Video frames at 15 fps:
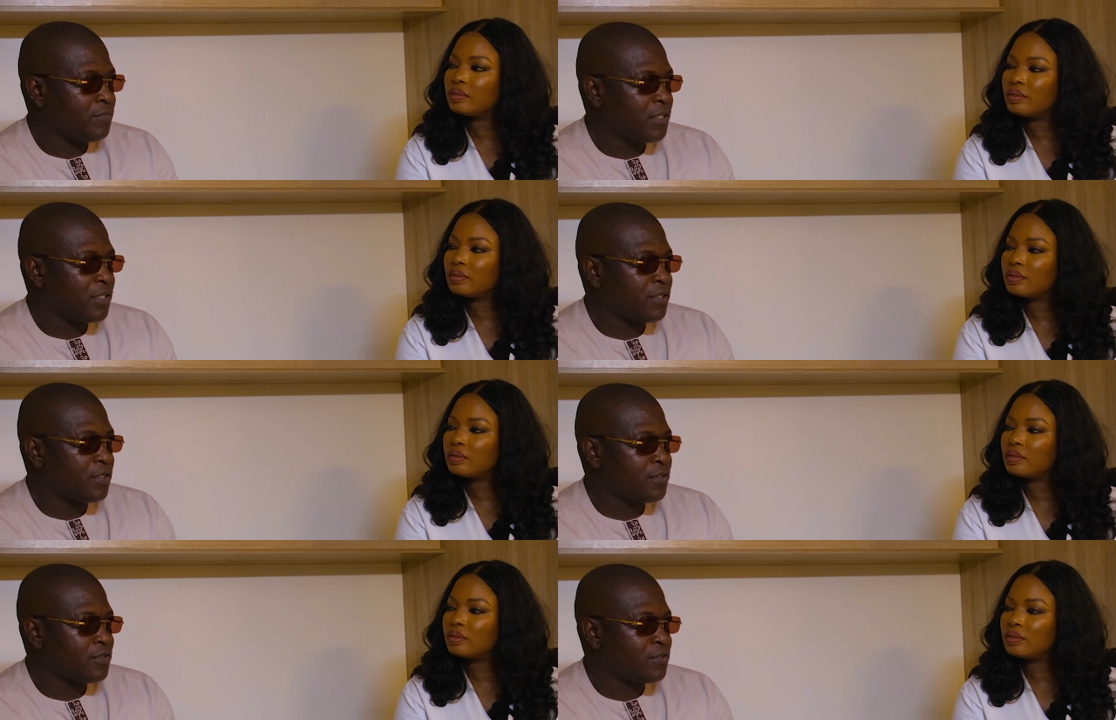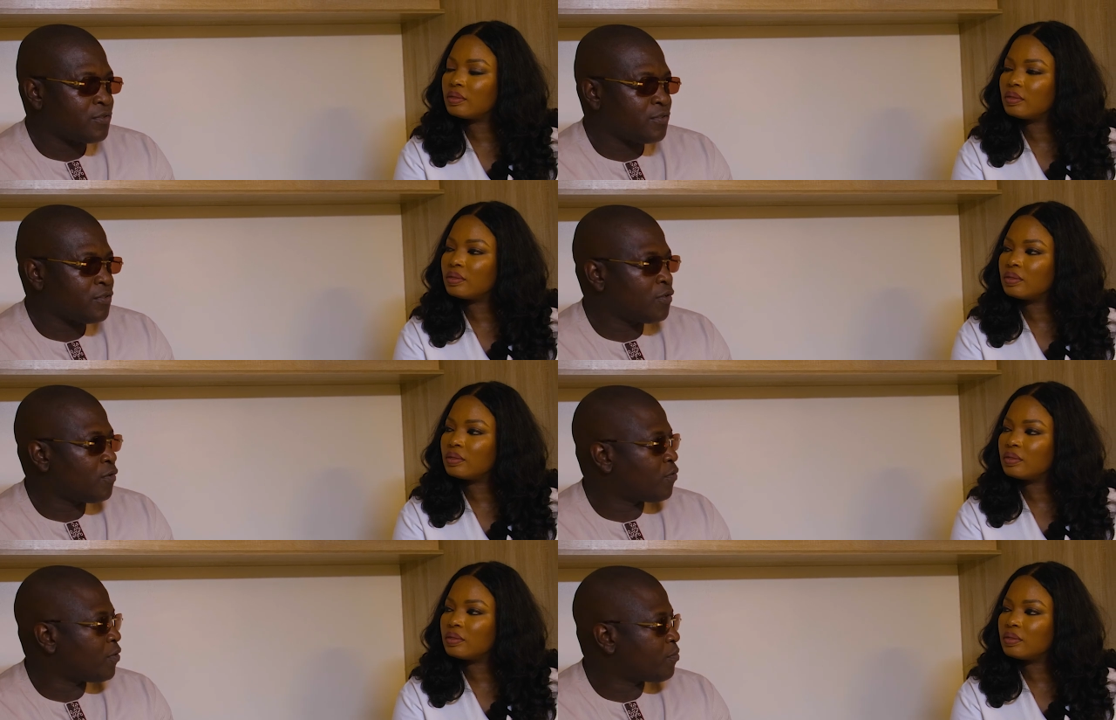Speaker 1: Because
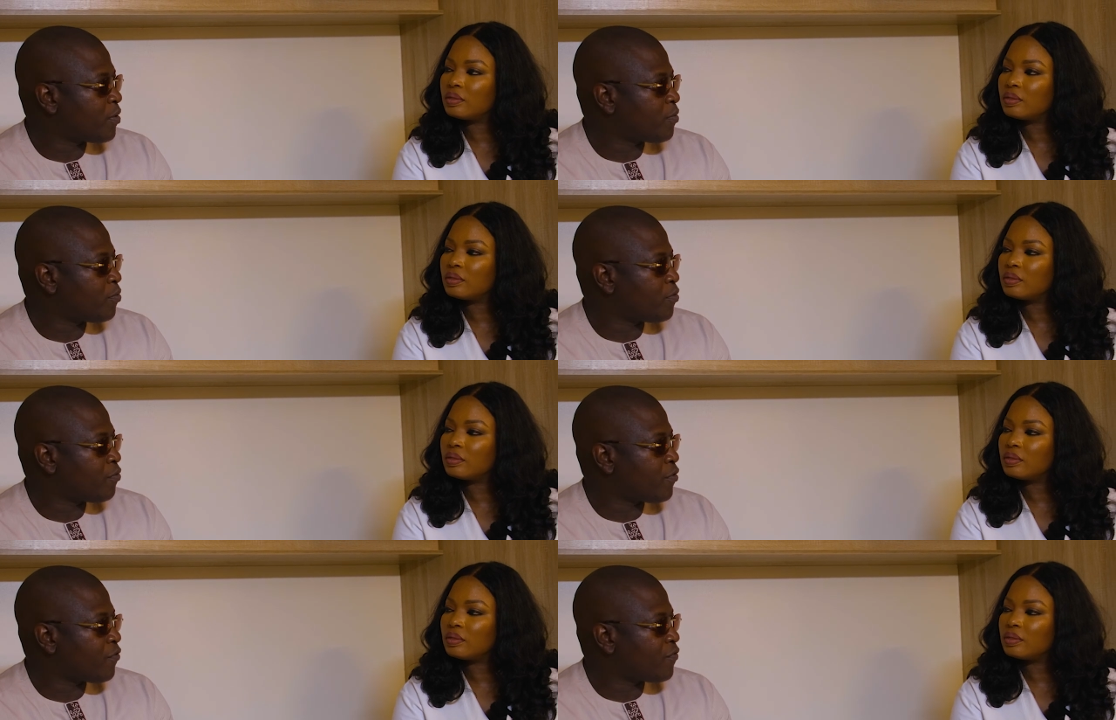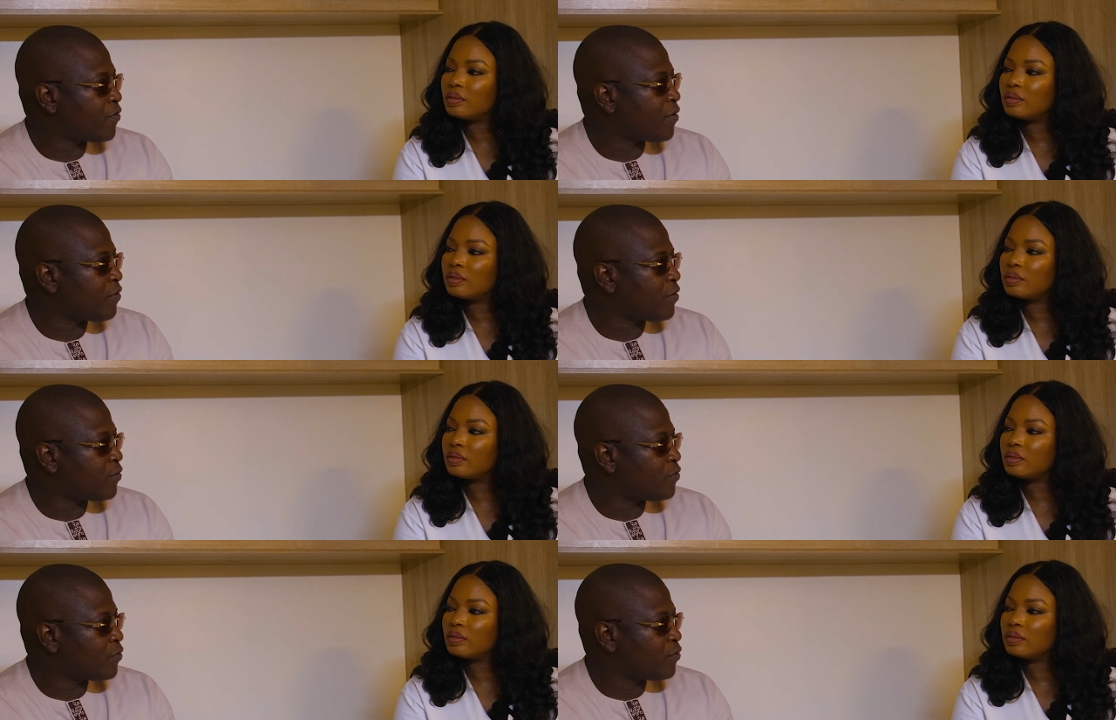you don't want people
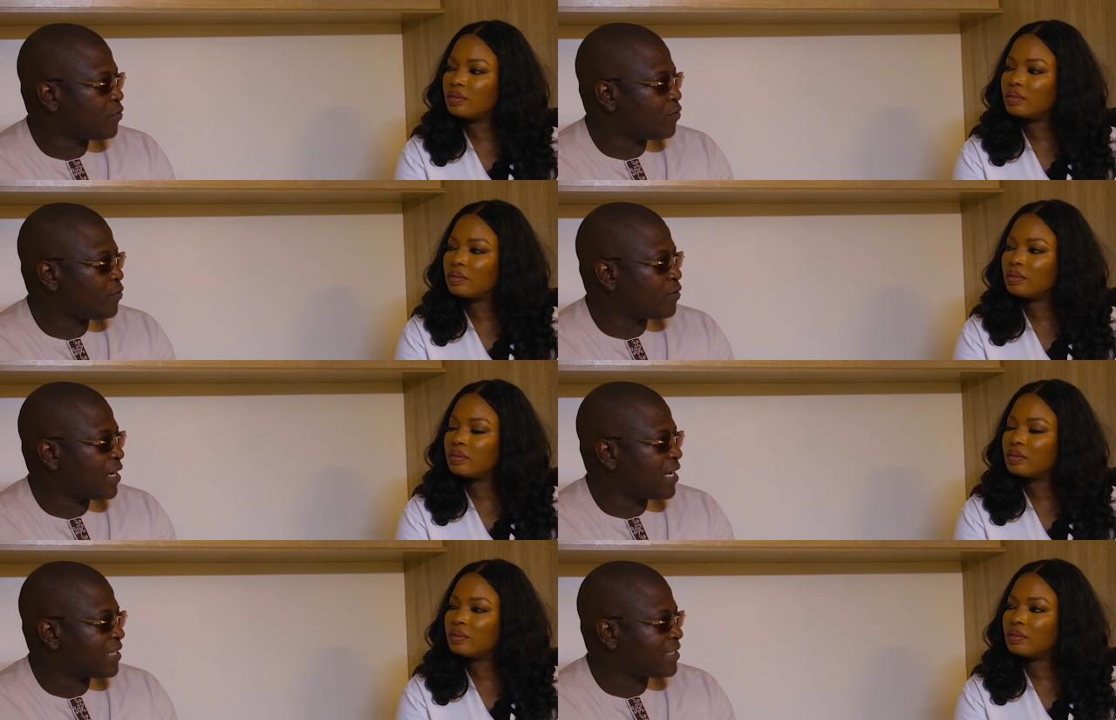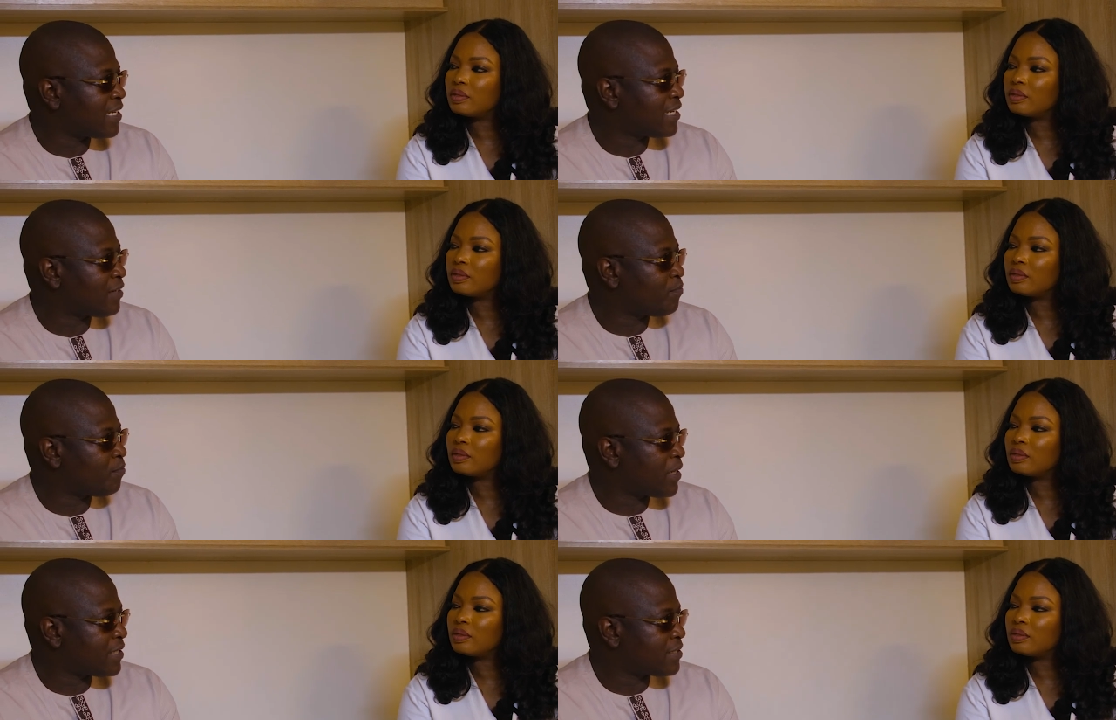referring to you as
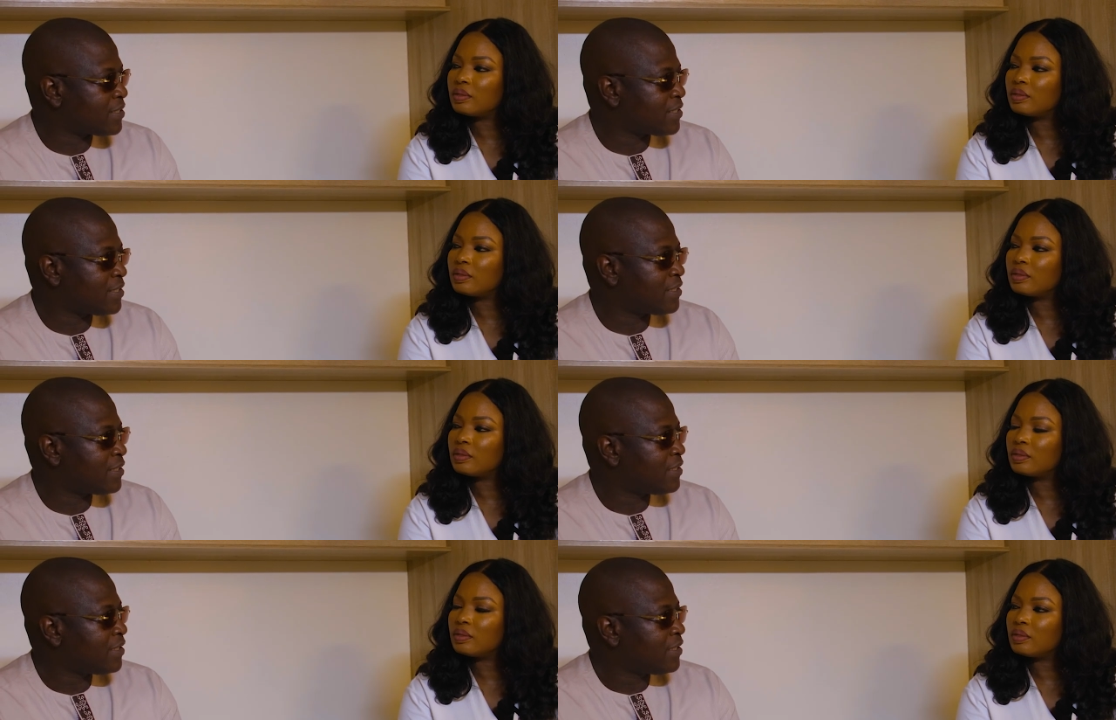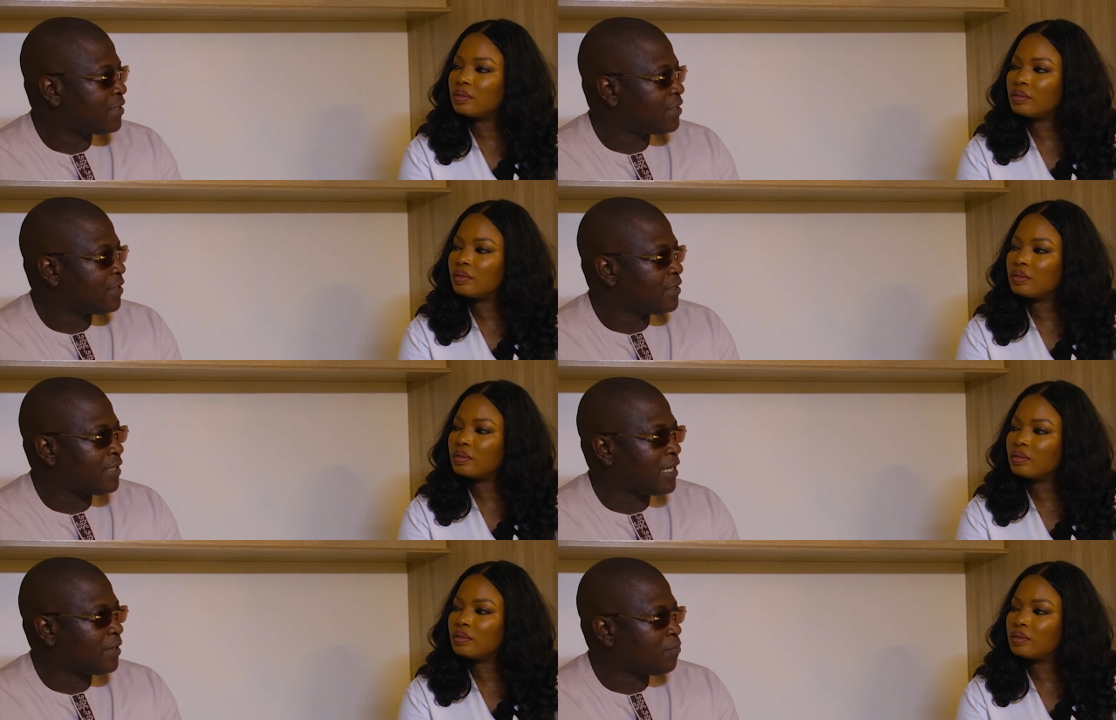that person,
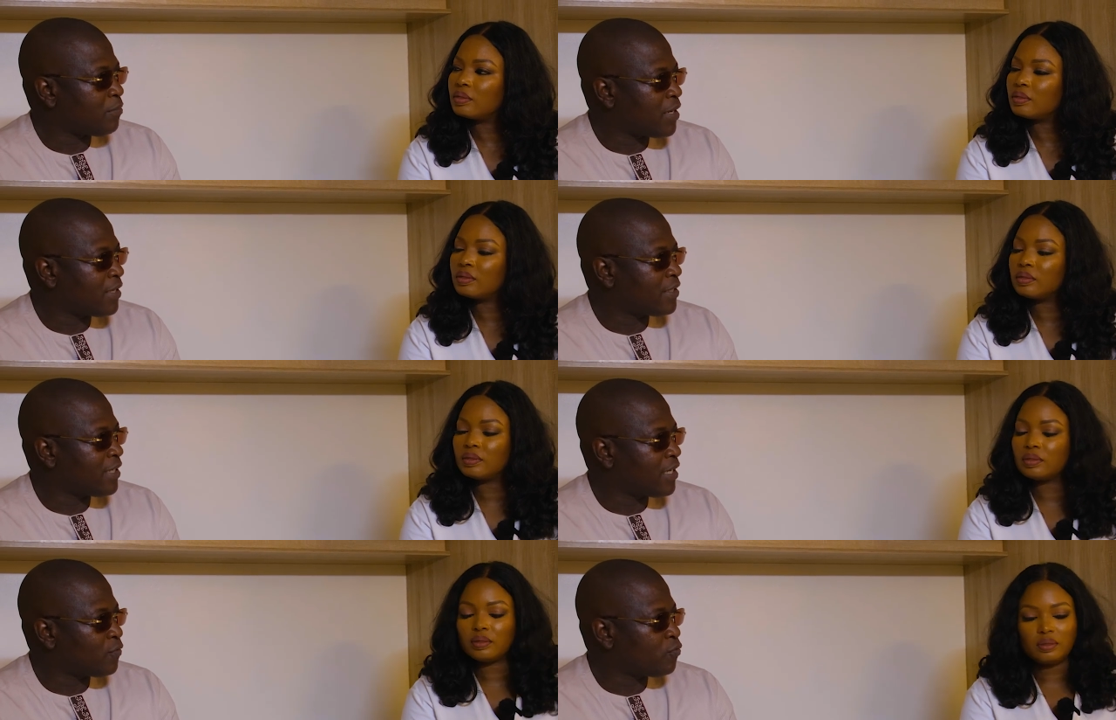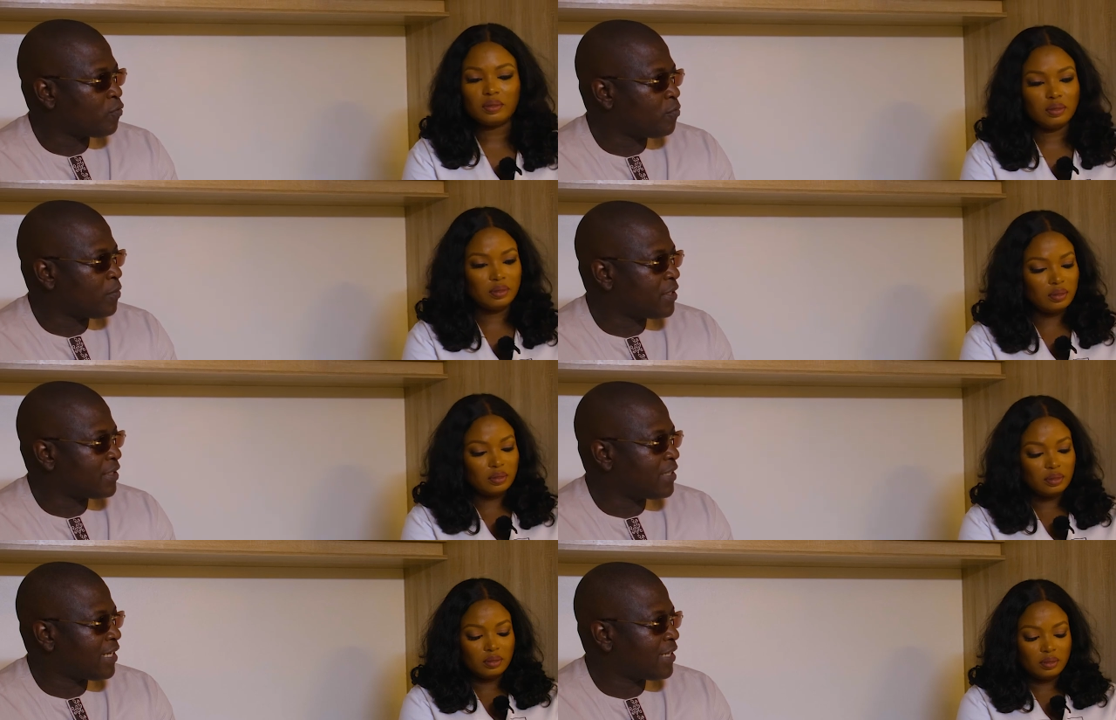that man, that
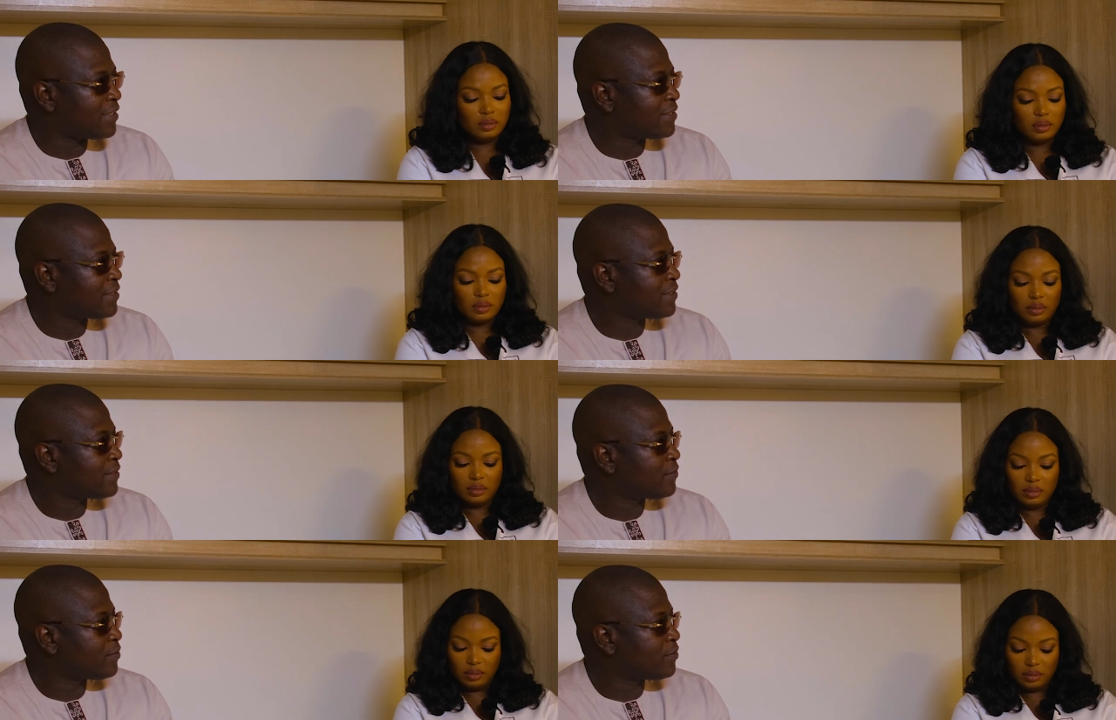woman, that